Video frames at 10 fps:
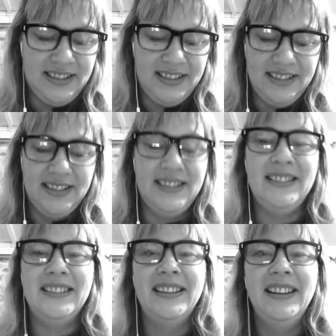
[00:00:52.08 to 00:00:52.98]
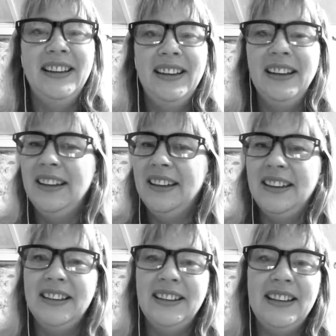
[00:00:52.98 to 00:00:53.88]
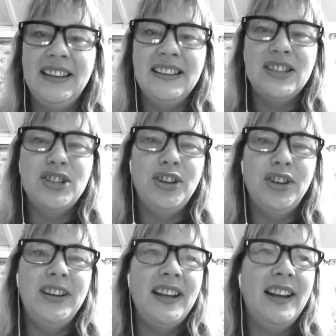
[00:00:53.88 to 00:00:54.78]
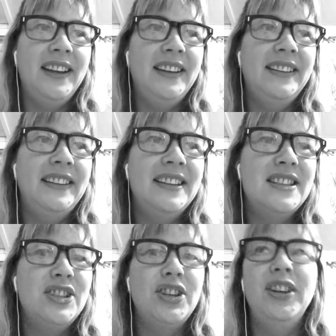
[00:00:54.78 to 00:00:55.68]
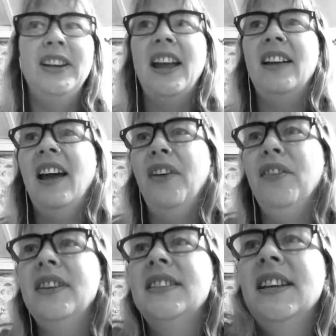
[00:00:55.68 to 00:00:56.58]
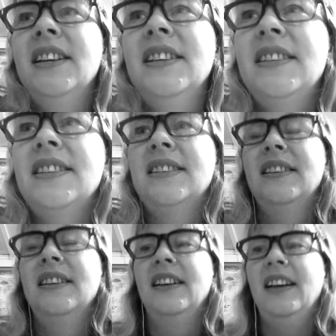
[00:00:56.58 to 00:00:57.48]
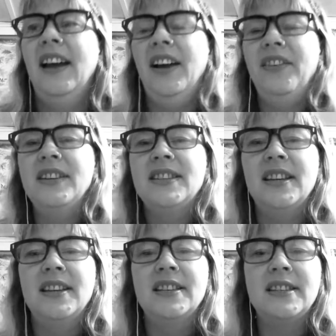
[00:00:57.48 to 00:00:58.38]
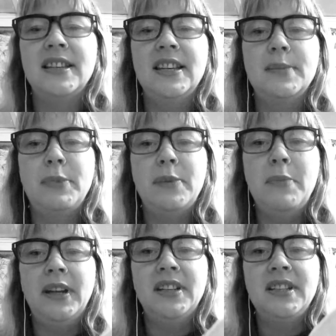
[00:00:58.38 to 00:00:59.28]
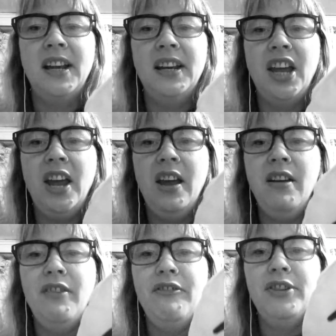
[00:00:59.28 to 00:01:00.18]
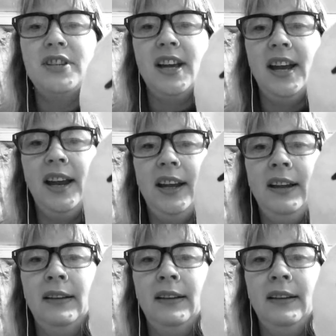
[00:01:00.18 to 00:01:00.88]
It's a journey, hey? It's a journey. And Harry says he's been meditating every day,